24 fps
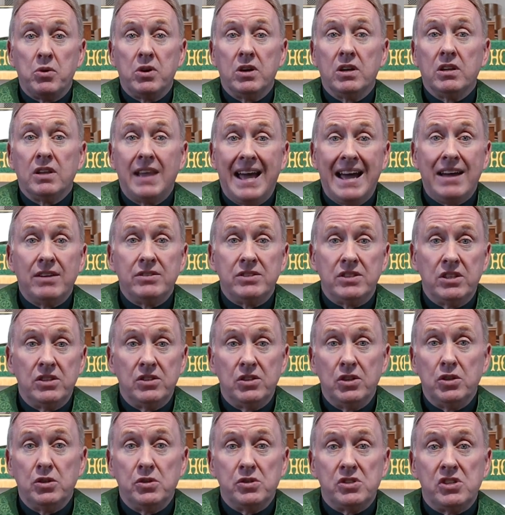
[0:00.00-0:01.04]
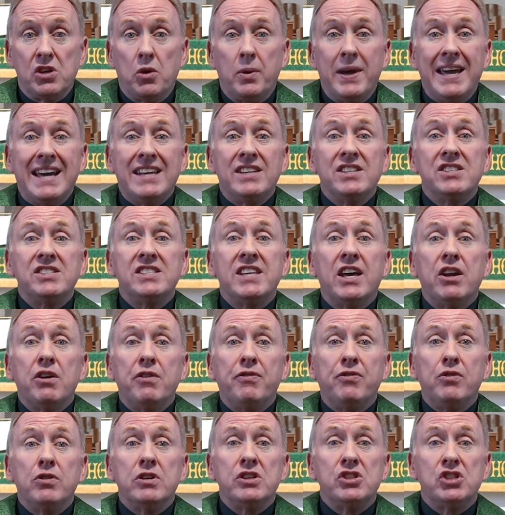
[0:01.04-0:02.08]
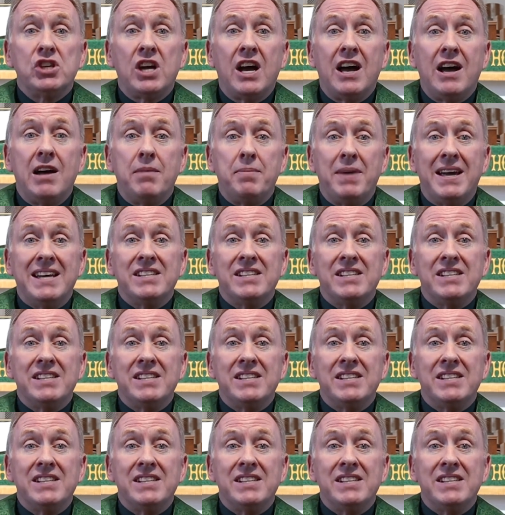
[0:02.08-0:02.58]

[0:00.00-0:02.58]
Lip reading: were allowed to do, so he had to settle for a job